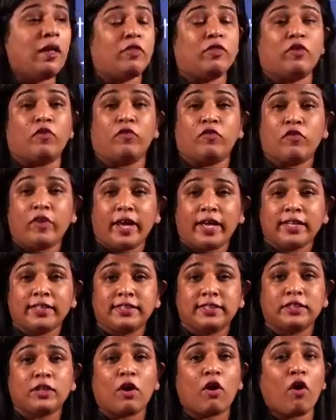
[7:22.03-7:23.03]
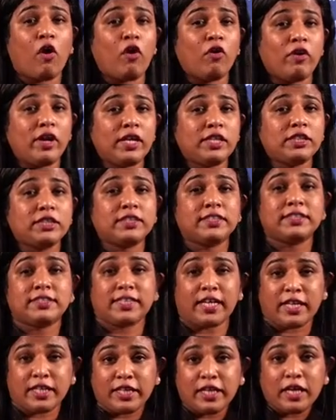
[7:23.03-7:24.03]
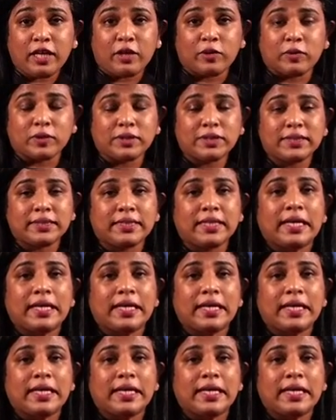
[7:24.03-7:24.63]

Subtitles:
the reds, oranges and yellows,